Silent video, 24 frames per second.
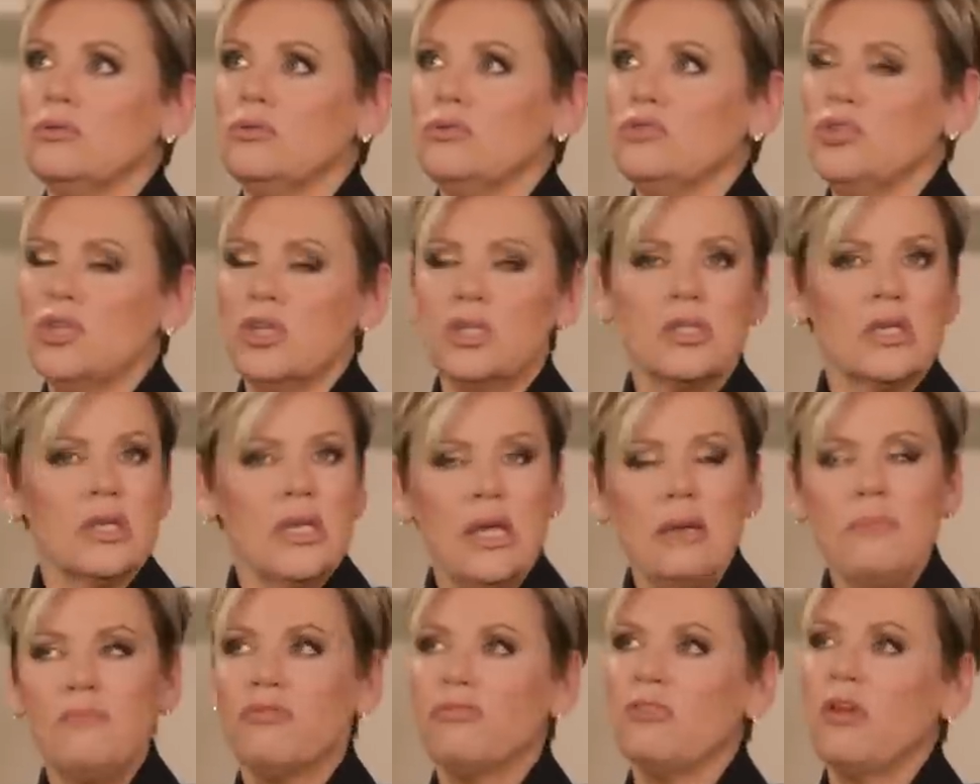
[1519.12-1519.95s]
just
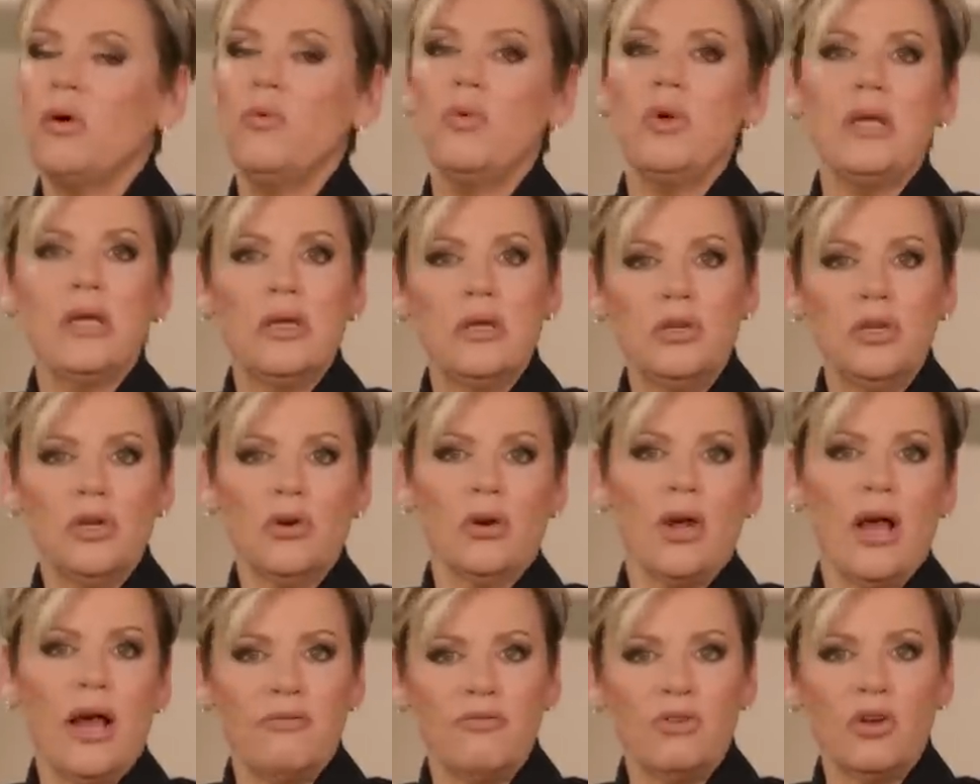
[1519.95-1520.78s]
keep flowing into
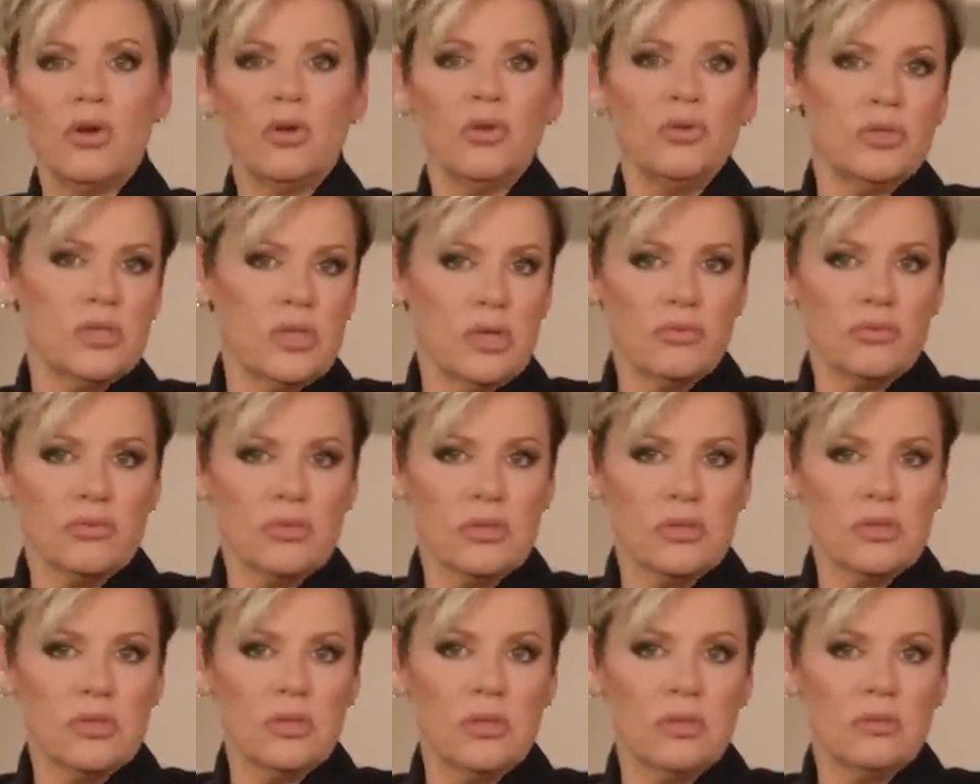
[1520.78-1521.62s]
your life, you'll lose
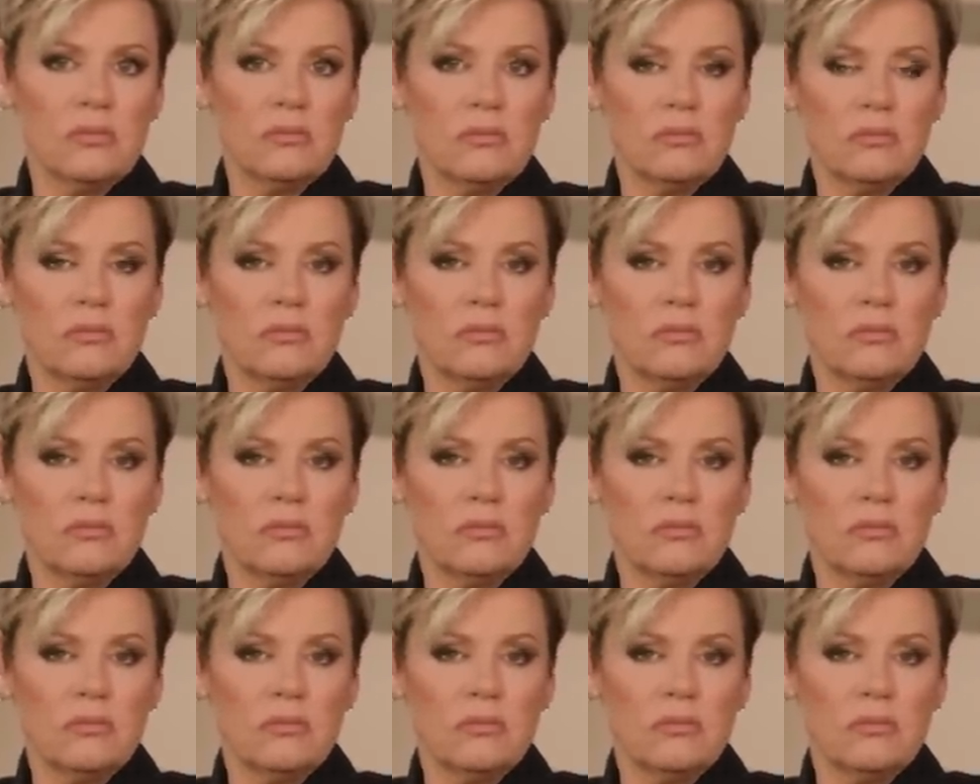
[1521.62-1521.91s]
interest in.